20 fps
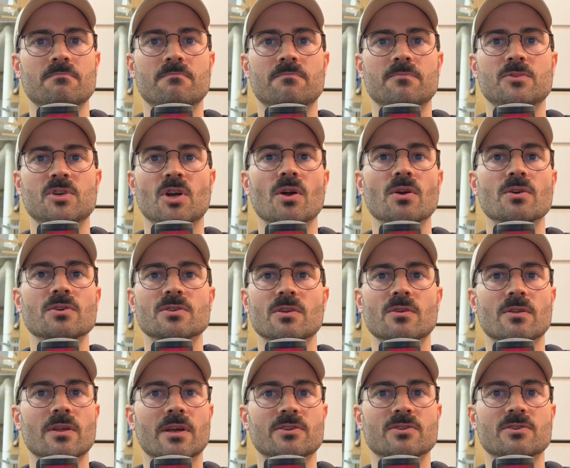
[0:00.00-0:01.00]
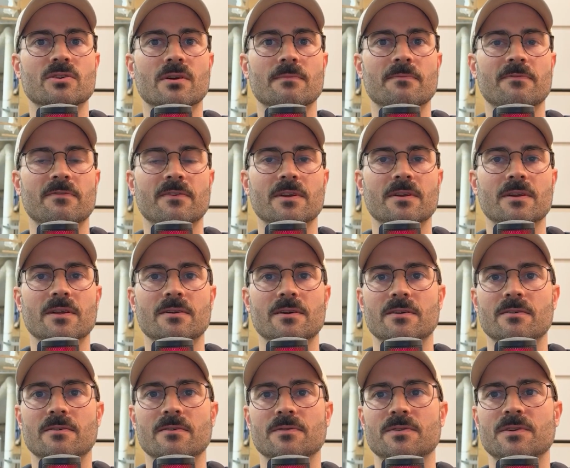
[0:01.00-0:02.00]
charge a little extra up front. I
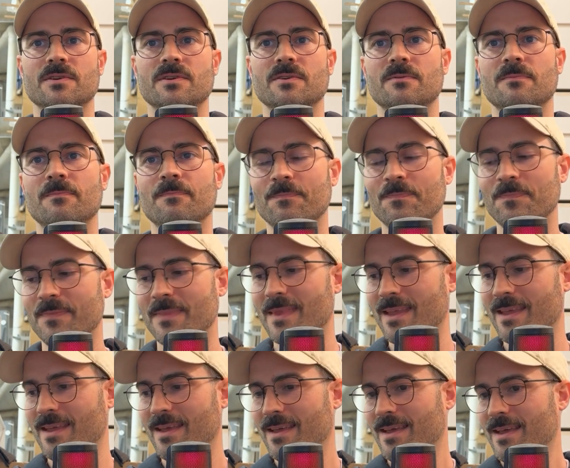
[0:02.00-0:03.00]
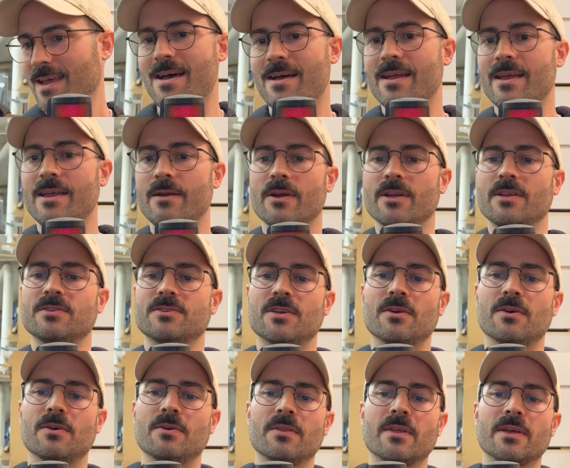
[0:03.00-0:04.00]
don't know what to do. Anyway,
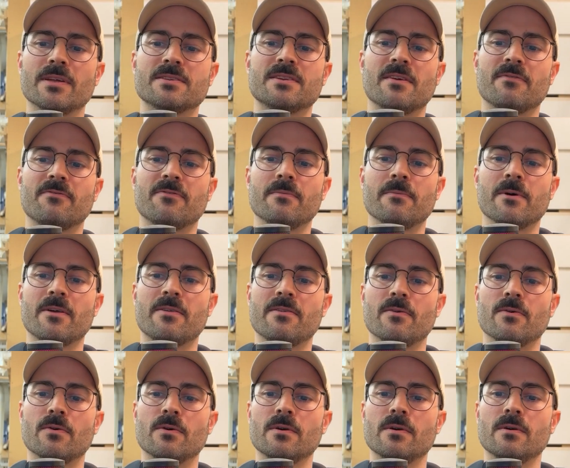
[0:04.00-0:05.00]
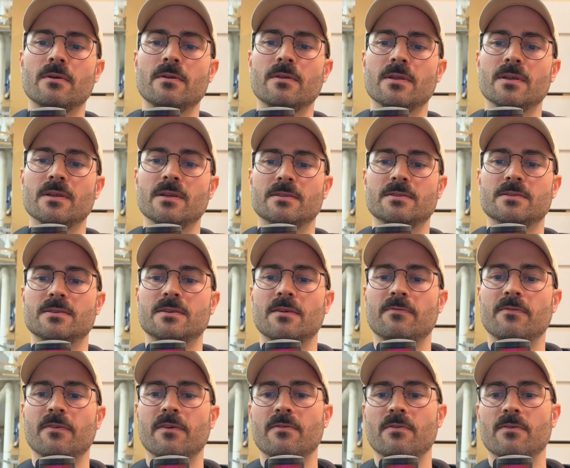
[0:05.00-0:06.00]
so that's definitely my thorn. That's
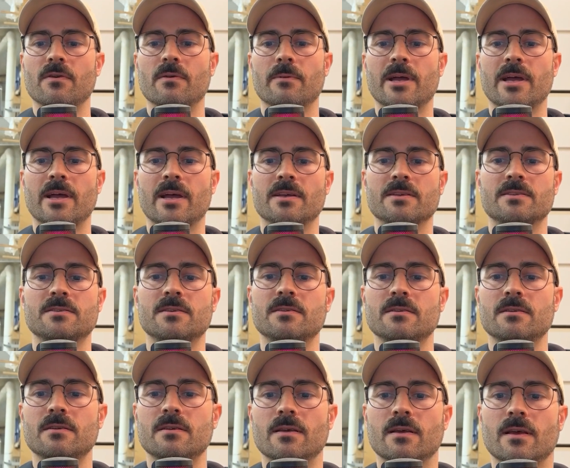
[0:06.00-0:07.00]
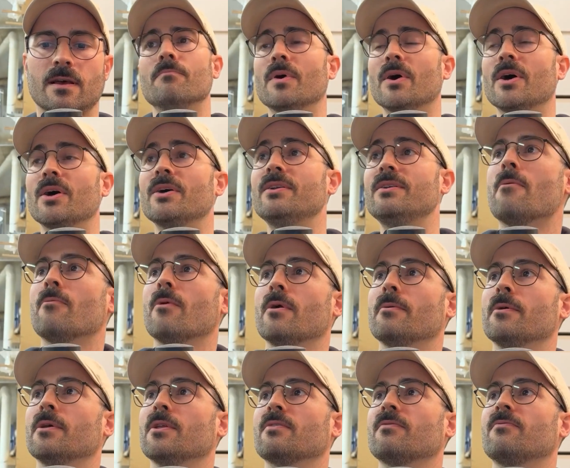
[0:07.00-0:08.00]
definitely a thorn in my ass. Bud, what
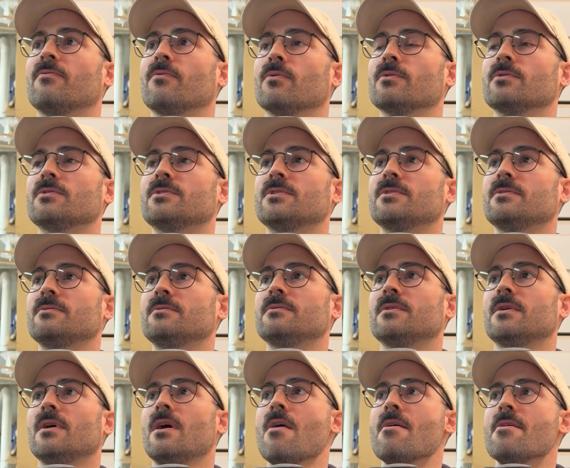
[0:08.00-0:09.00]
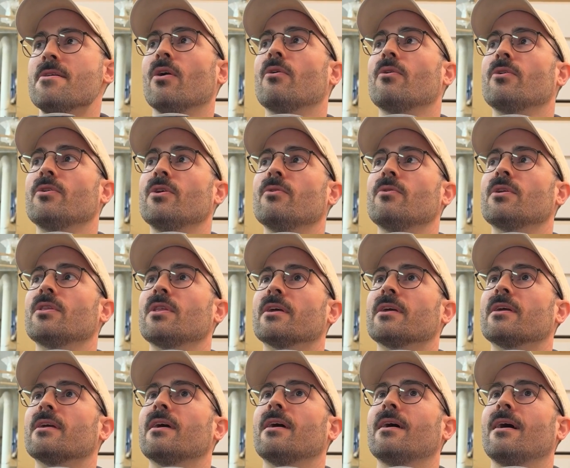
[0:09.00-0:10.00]
am I looking forward to? Like